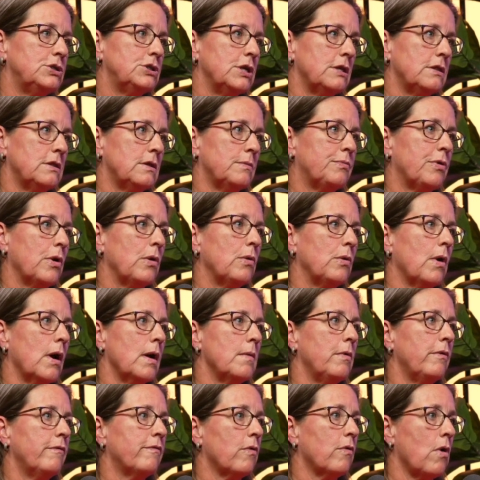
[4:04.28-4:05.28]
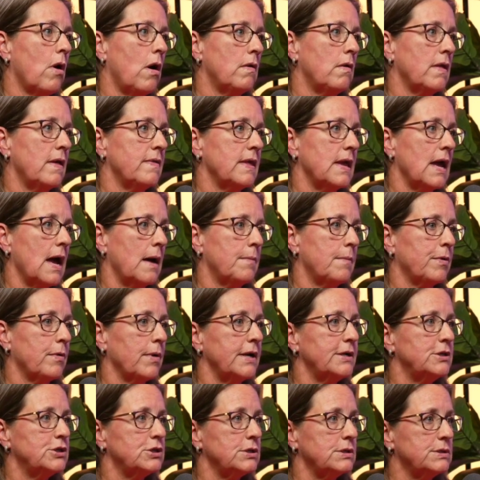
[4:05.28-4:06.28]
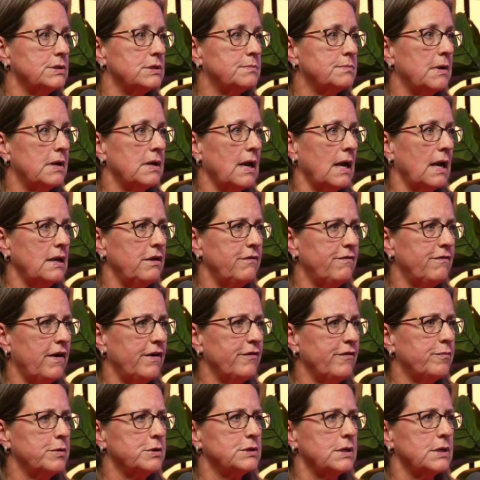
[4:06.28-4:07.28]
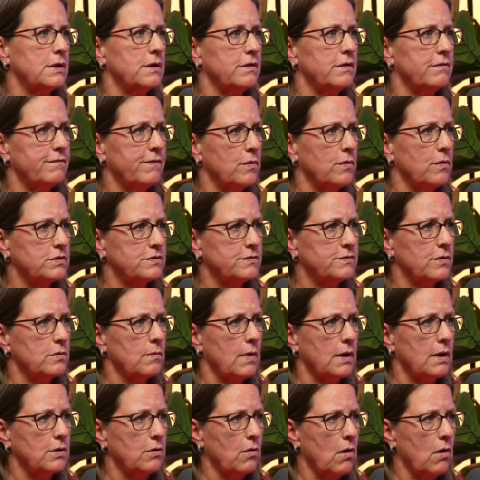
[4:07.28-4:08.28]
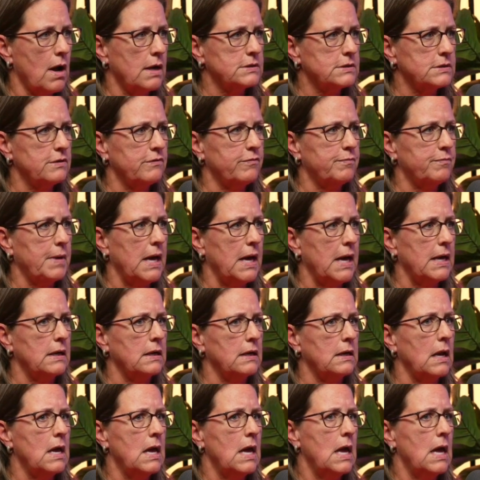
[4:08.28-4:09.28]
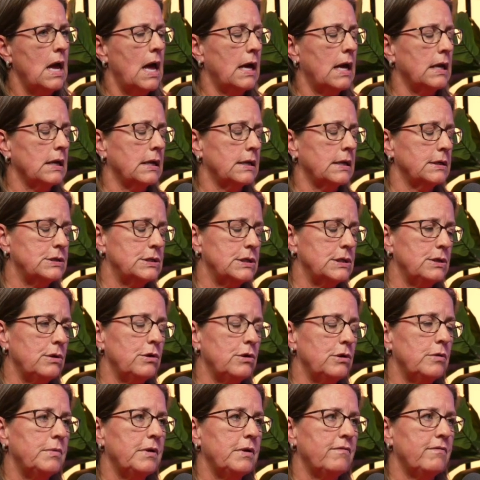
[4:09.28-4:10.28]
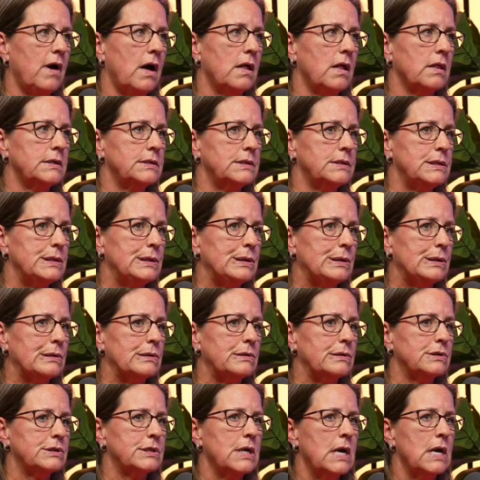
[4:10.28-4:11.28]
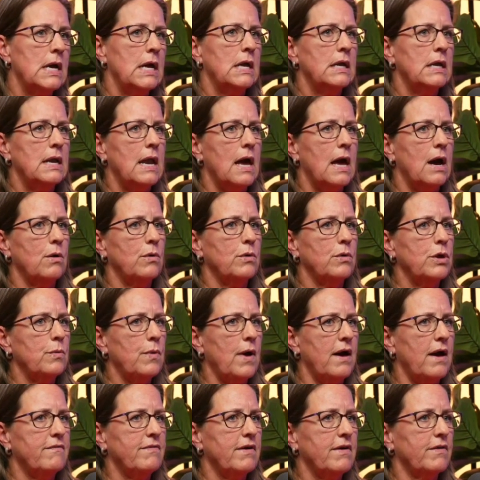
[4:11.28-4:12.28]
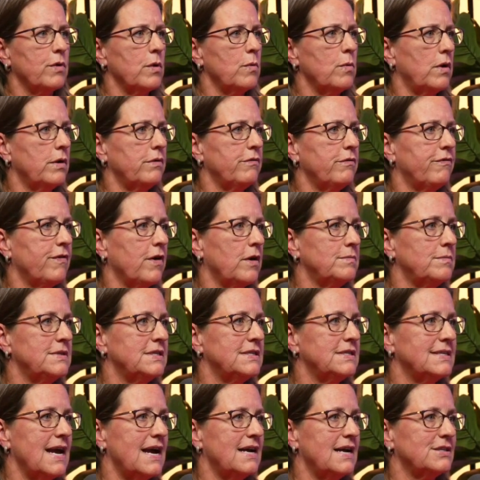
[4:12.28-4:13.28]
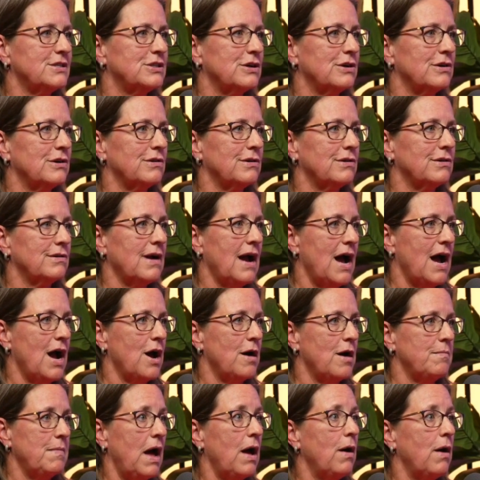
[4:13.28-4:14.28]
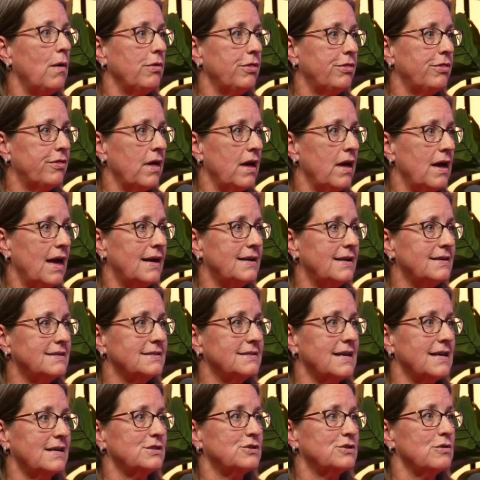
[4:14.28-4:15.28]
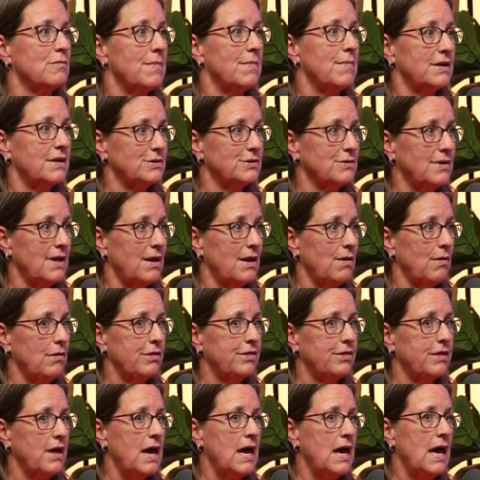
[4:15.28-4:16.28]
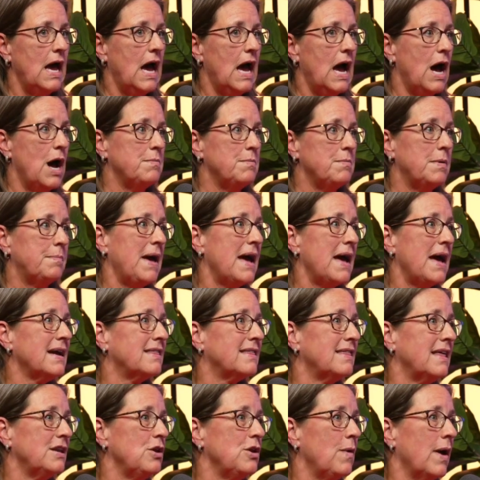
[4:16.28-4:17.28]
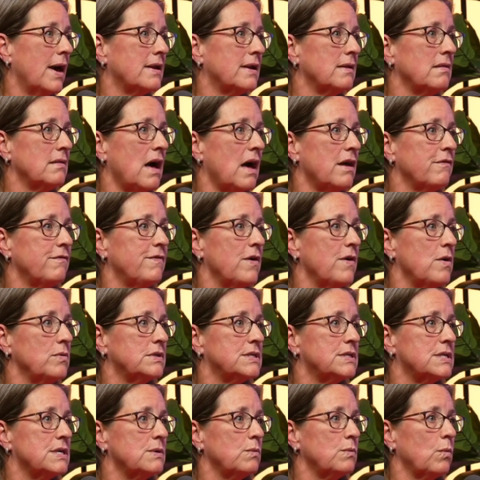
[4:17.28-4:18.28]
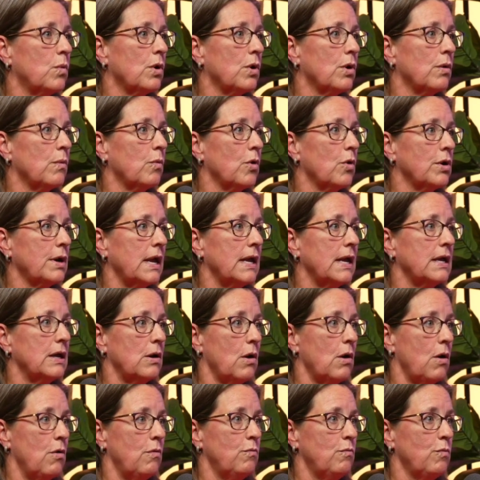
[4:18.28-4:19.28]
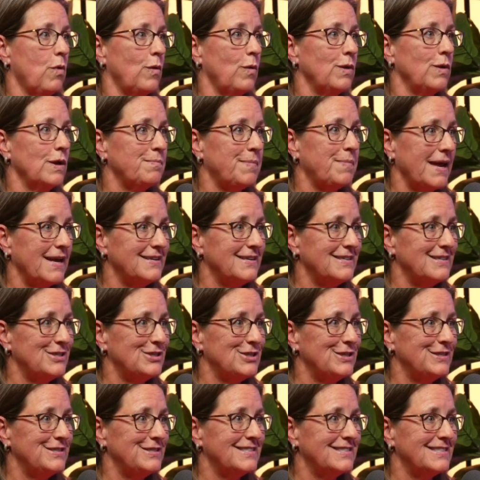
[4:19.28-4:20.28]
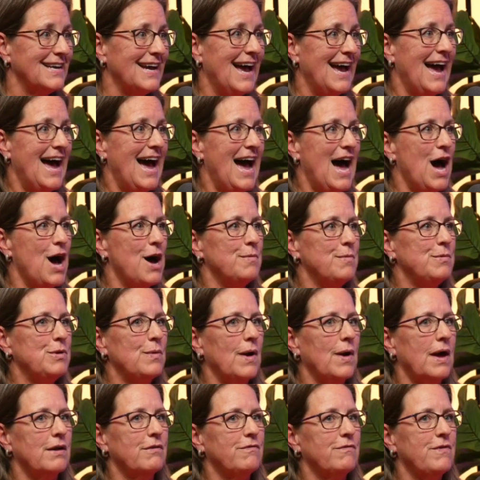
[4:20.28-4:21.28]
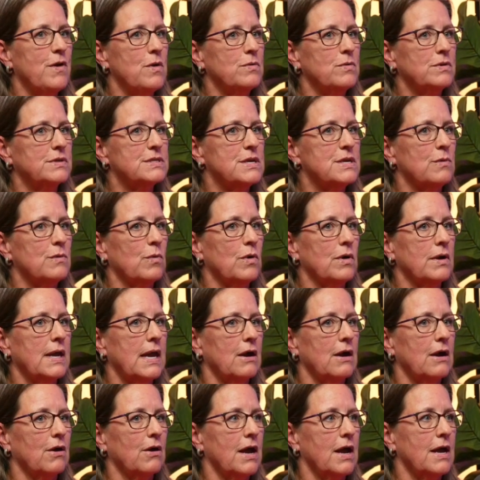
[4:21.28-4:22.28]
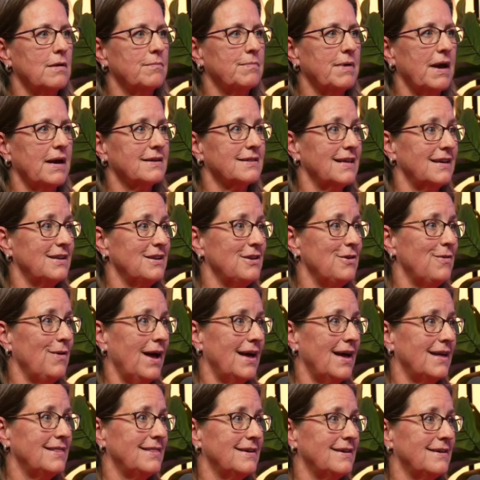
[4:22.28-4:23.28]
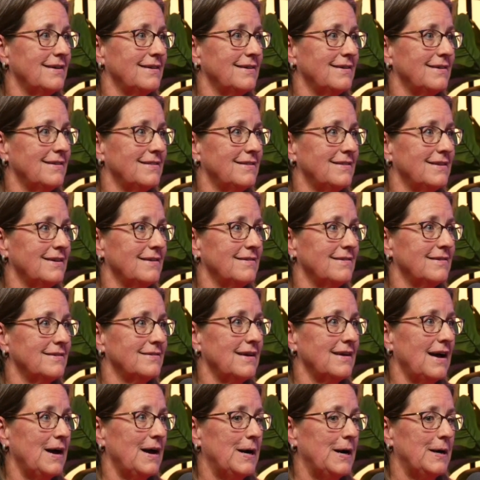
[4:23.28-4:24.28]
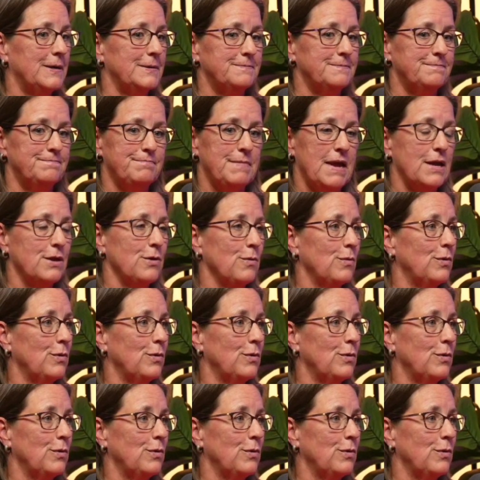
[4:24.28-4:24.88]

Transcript: the program overall on the operations, but 95% of the folks for the Red Cross have been and continue to be volunteers. Now you have everyone from disaster health and disaster mental health. But back then, you had a lot of folks that were working at home rolling bandages. You had folks that were carrying. Back then, you had the manual